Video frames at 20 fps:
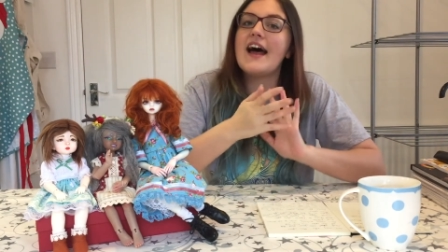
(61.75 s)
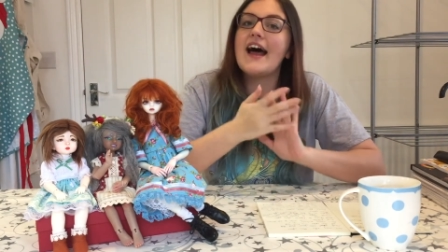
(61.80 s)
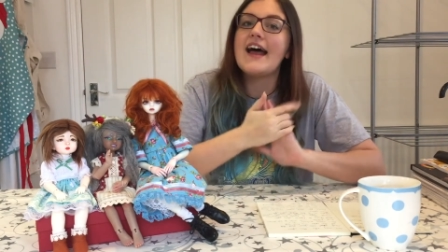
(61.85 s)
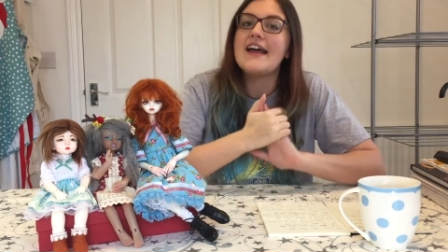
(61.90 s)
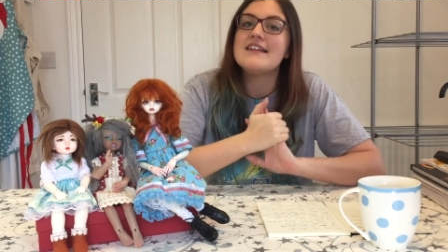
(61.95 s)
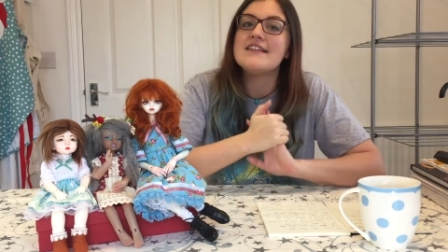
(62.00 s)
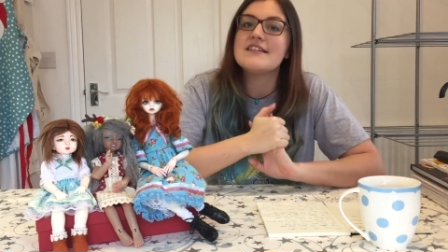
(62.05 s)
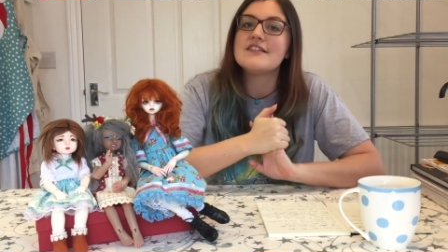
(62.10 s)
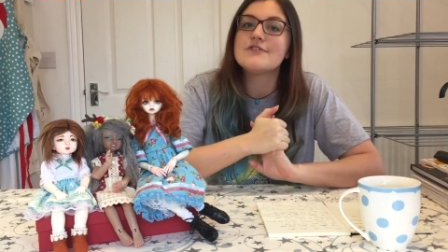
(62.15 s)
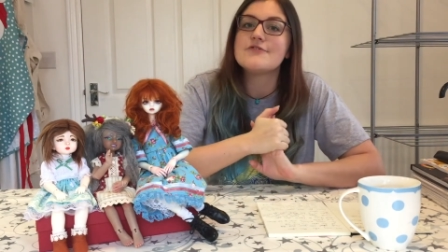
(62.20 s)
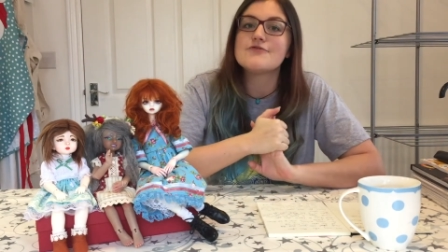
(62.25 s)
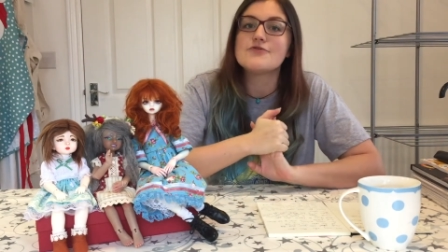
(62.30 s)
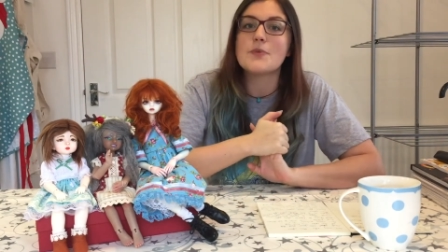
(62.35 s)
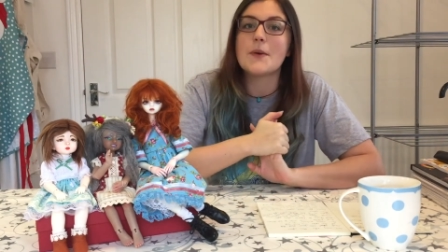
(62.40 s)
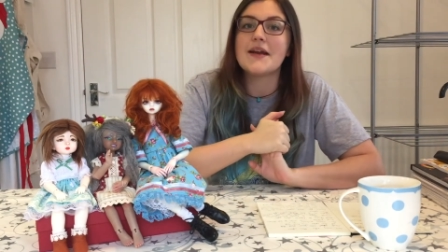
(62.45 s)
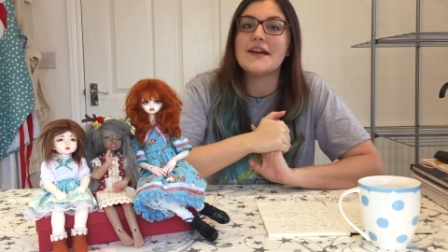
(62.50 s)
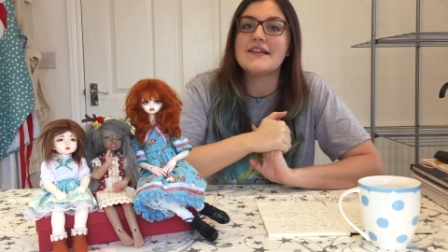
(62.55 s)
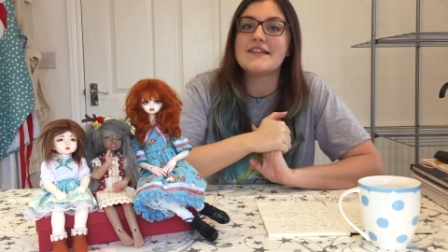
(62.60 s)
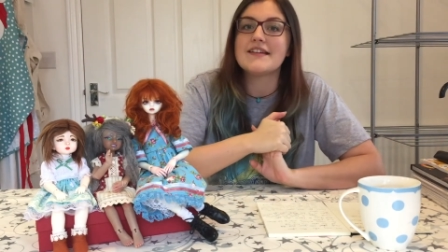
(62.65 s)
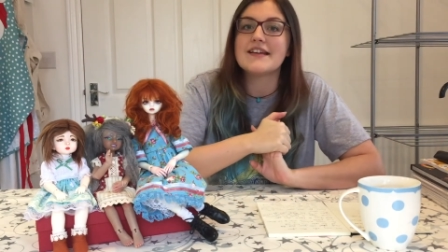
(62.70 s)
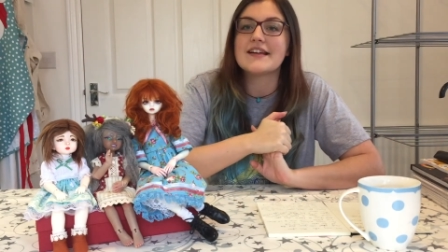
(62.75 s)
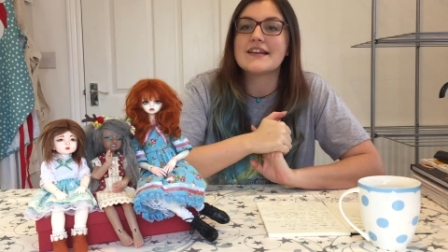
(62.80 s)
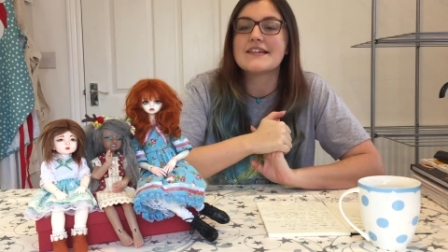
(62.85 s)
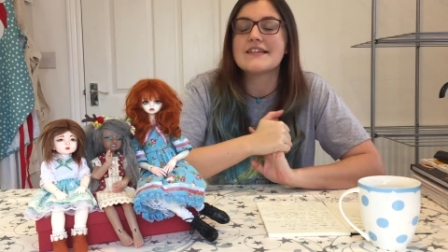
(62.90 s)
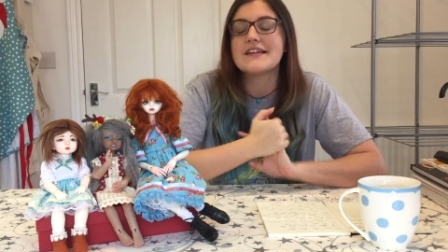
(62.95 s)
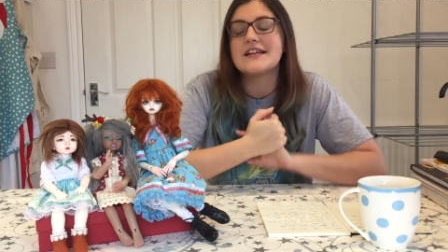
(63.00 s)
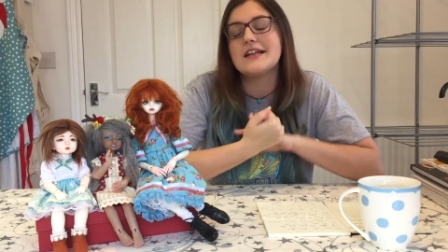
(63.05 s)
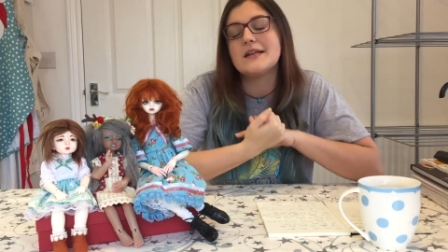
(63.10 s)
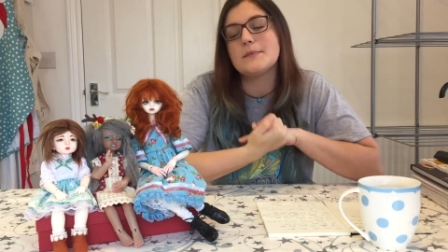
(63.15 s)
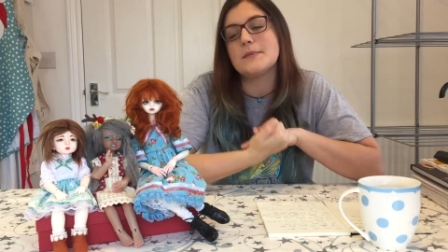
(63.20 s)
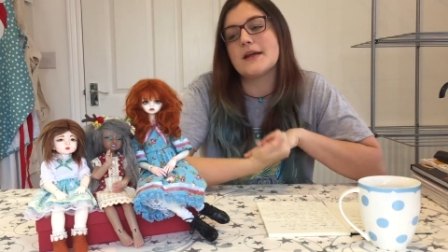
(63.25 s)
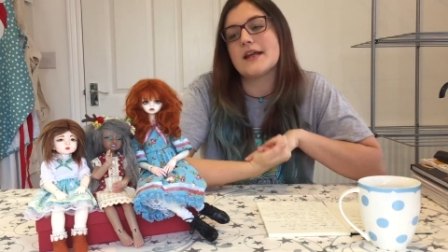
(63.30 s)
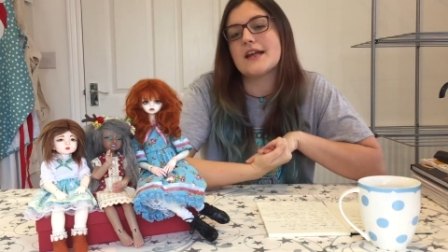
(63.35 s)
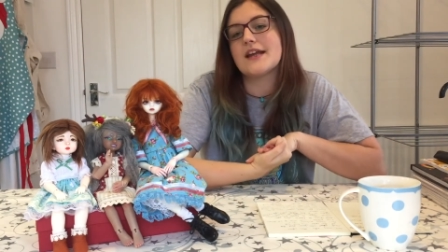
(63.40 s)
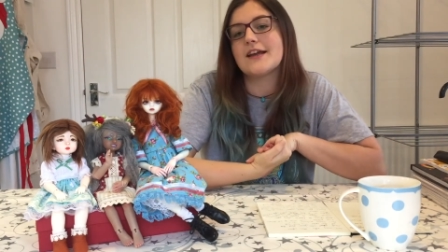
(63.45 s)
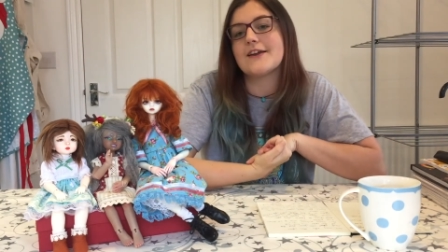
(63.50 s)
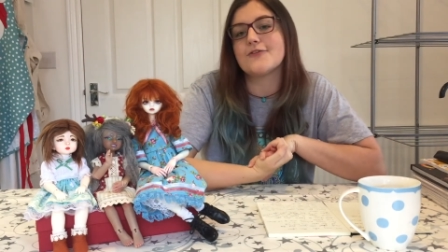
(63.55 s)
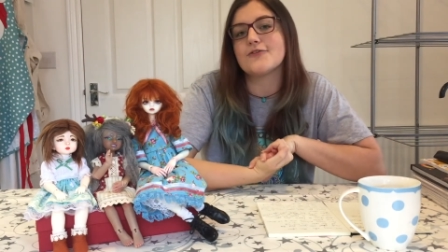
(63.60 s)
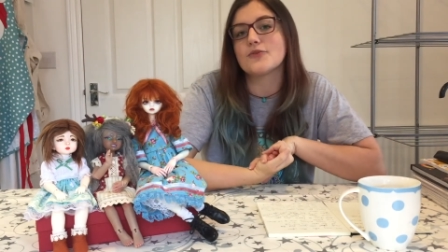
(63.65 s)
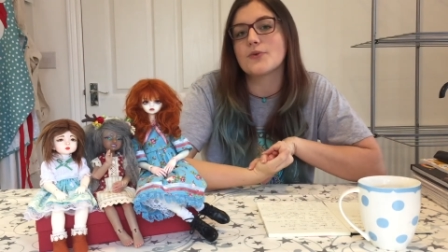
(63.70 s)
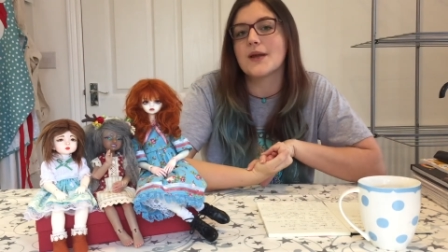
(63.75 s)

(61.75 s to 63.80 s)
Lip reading: end of 2016, beginning of